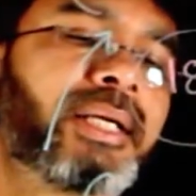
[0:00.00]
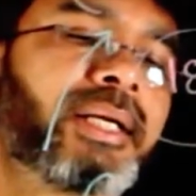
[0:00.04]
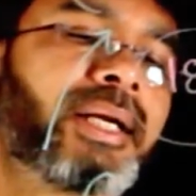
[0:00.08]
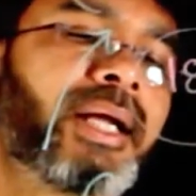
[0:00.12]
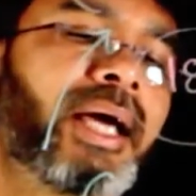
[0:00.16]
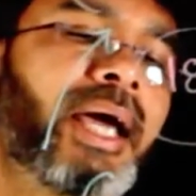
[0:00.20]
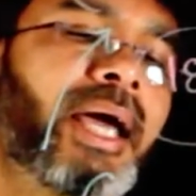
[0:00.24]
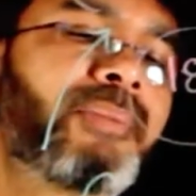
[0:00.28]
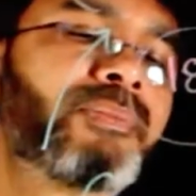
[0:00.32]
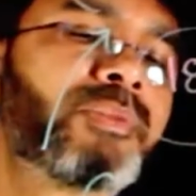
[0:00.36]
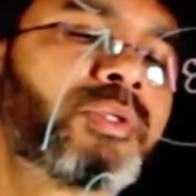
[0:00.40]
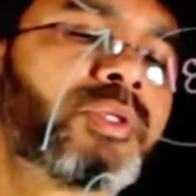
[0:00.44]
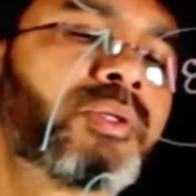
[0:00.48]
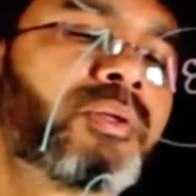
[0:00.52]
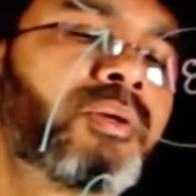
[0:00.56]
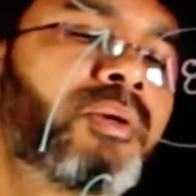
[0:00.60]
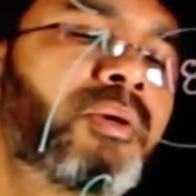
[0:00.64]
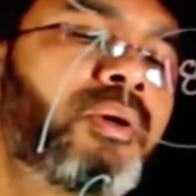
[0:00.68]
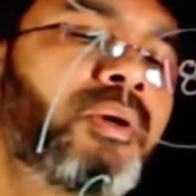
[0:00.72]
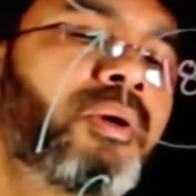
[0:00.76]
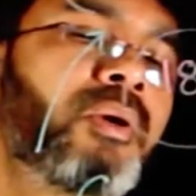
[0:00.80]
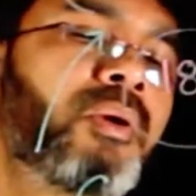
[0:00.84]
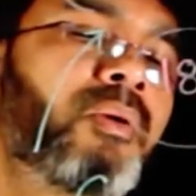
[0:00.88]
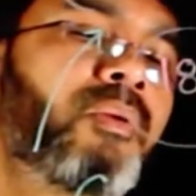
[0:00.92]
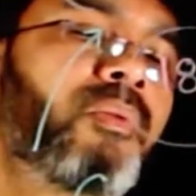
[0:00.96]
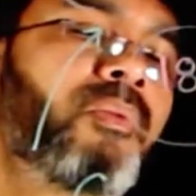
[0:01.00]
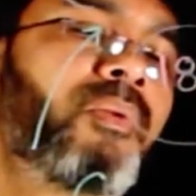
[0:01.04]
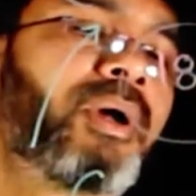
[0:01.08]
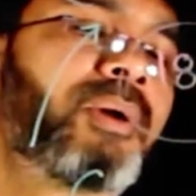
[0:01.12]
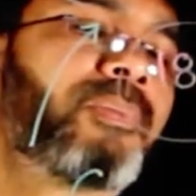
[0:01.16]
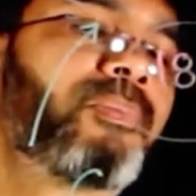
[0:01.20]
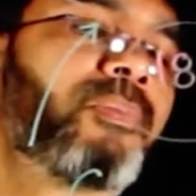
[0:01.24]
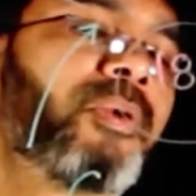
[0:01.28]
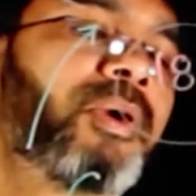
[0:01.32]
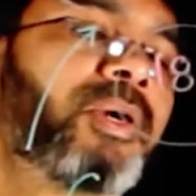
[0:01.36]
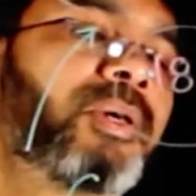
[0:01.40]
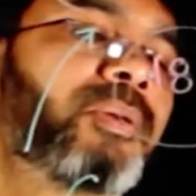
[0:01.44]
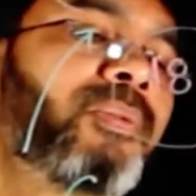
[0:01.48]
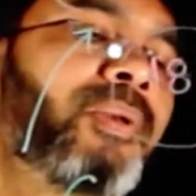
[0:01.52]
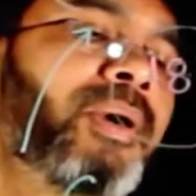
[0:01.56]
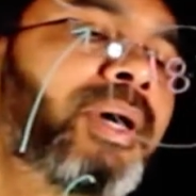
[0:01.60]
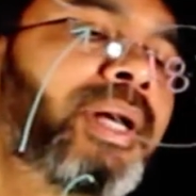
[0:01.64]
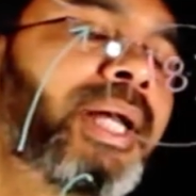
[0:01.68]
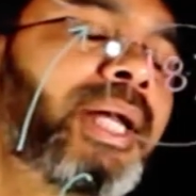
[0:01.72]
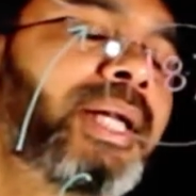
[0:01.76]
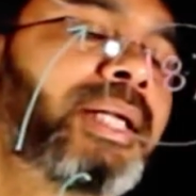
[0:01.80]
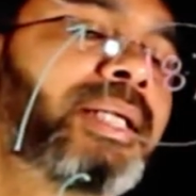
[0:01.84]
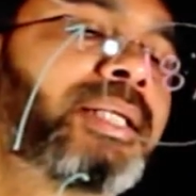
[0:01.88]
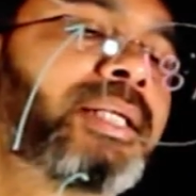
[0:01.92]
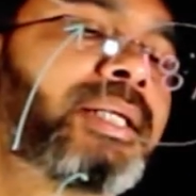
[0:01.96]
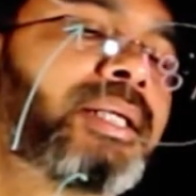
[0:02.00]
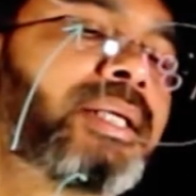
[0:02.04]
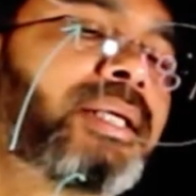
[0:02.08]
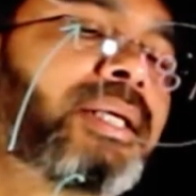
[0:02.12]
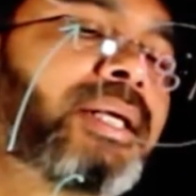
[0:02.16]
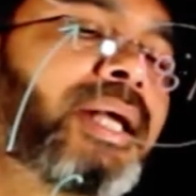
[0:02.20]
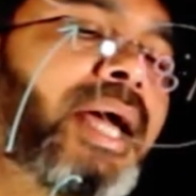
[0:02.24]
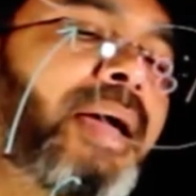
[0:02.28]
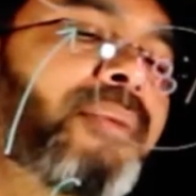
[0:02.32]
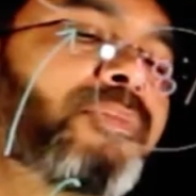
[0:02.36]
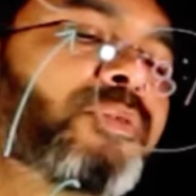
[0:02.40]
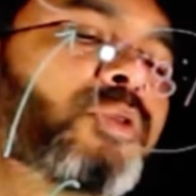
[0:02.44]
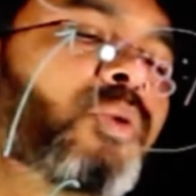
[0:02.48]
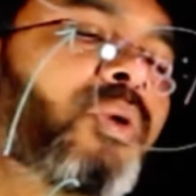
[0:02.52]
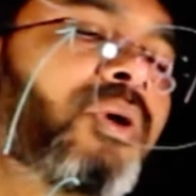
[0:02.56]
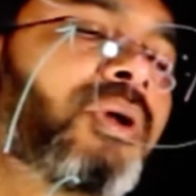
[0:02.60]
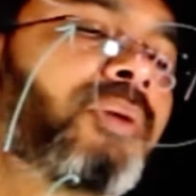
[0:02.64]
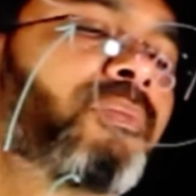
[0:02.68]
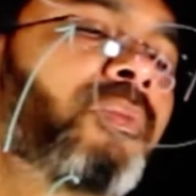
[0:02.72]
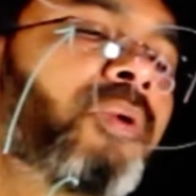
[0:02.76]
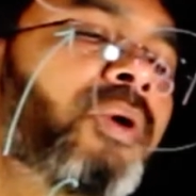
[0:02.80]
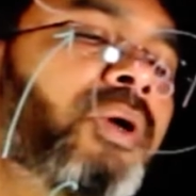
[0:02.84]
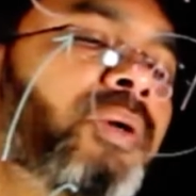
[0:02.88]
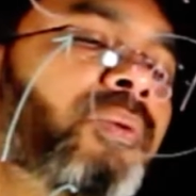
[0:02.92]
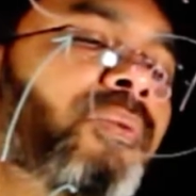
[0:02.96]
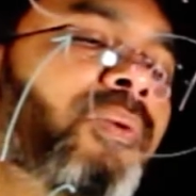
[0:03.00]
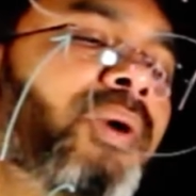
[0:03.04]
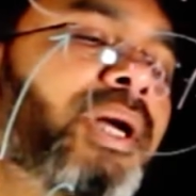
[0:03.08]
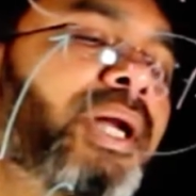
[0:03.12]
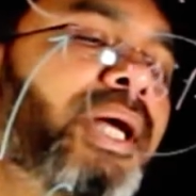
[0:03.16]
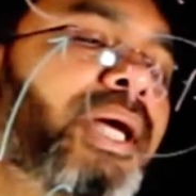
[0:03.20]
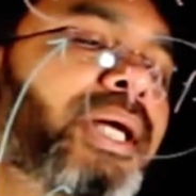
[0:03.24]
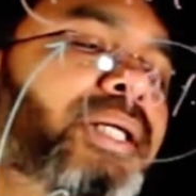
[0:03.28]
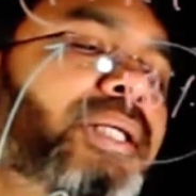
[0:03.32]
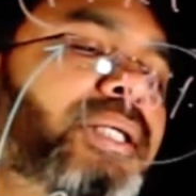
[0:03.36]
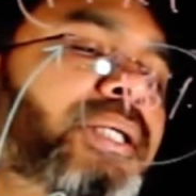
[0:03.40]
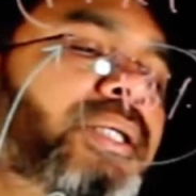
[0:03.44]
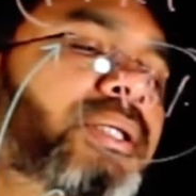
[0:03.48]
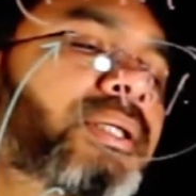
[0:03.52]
times 1.18 times 1.18,